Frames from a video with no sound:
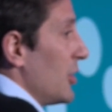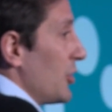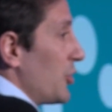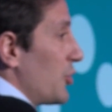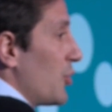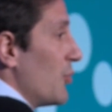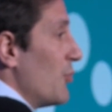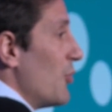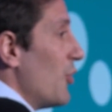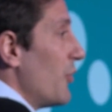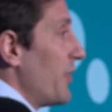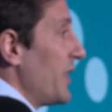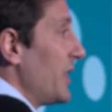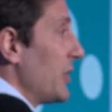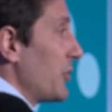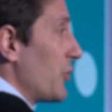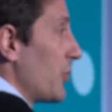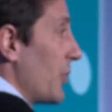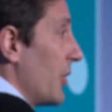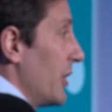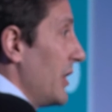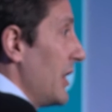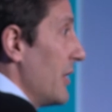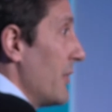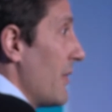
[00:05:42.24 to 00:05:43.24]
to move
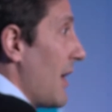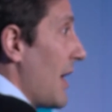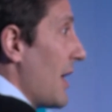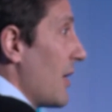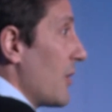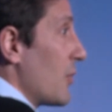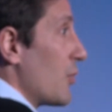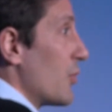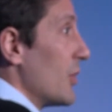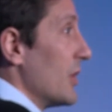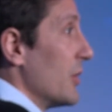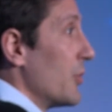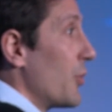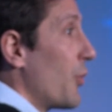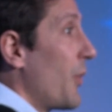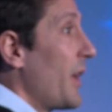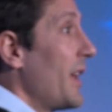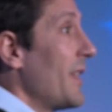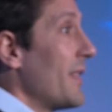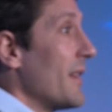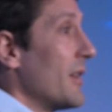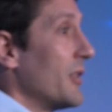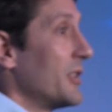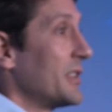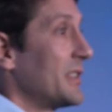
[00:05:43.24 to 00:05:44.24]
into an era where
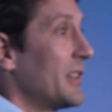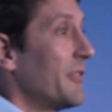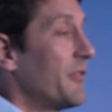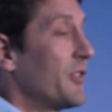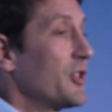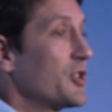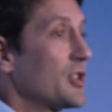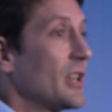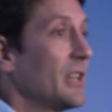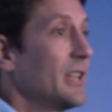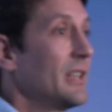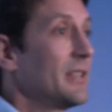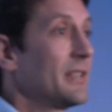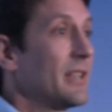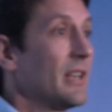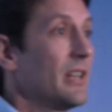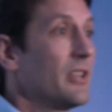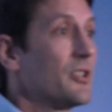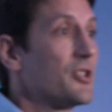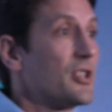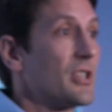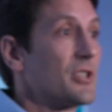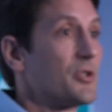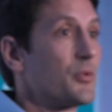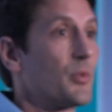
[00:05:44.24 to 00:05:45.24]
with artificial
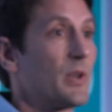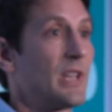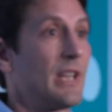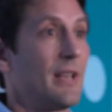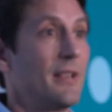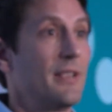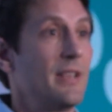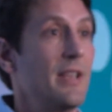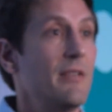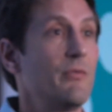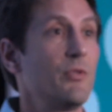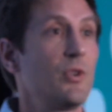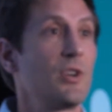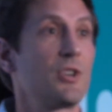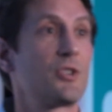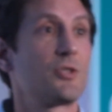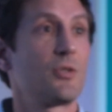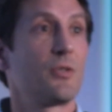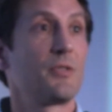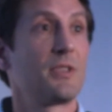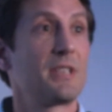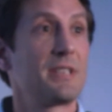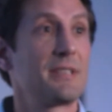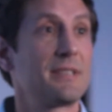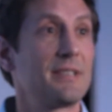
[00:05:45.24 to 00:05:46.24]
intelligence, we can leverage
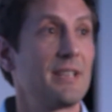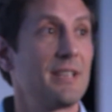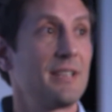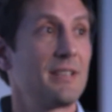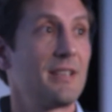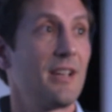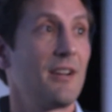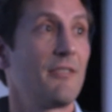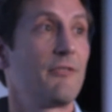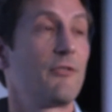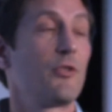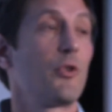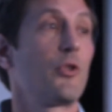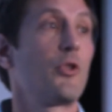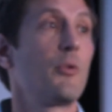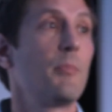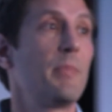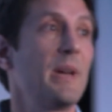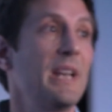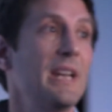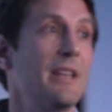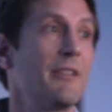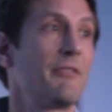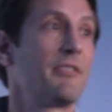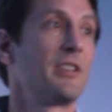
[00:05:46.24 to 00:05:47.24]
on this data for the
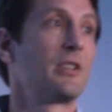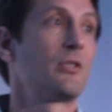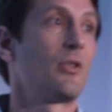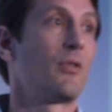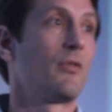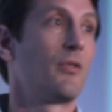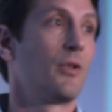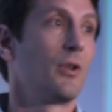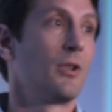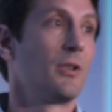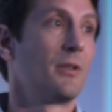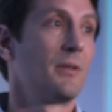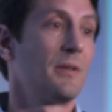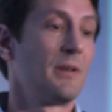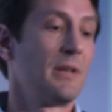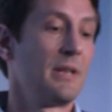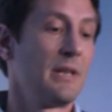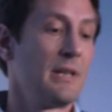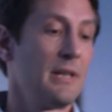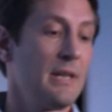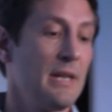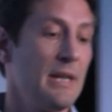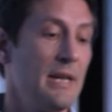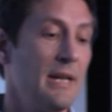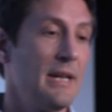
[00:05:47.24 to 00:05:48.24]
benefit of all.
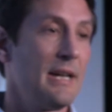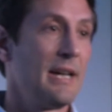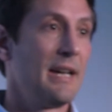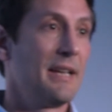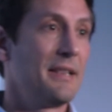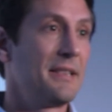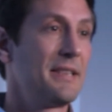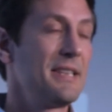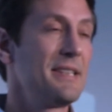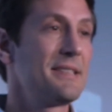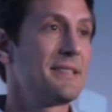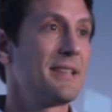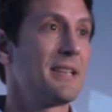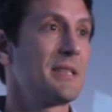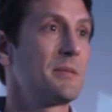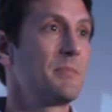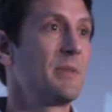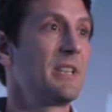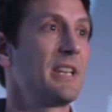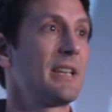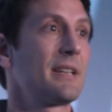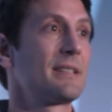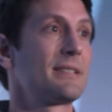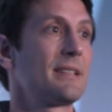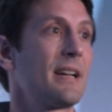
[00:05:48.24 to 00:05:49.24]
And this has
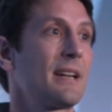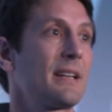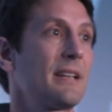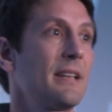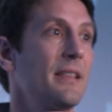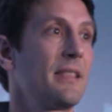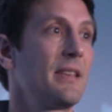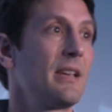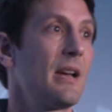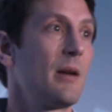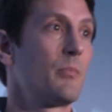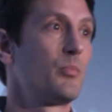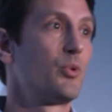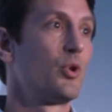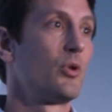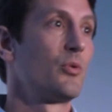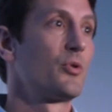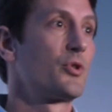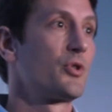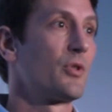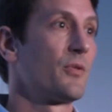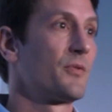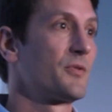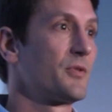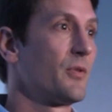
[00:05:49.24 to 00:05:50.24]
been exactly the
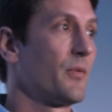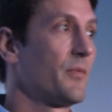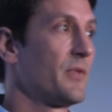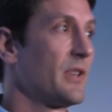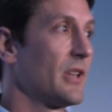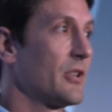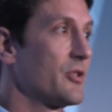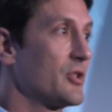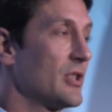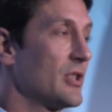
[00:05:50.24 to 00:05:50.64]
approach of SOPHiA